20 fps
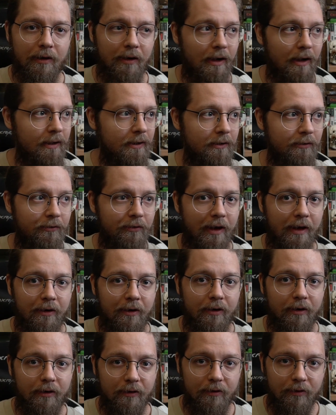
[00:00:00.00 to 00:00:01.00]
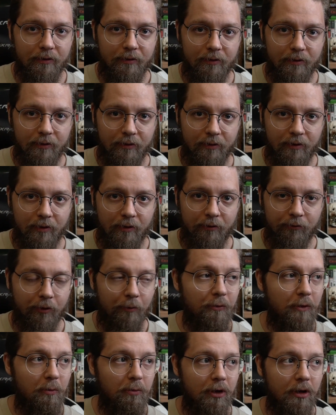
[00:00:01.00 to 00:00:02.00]
a defender
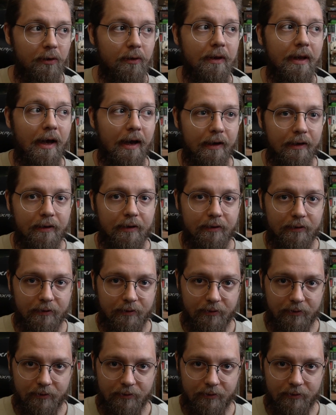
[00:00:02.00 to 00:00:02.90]
from the blue line.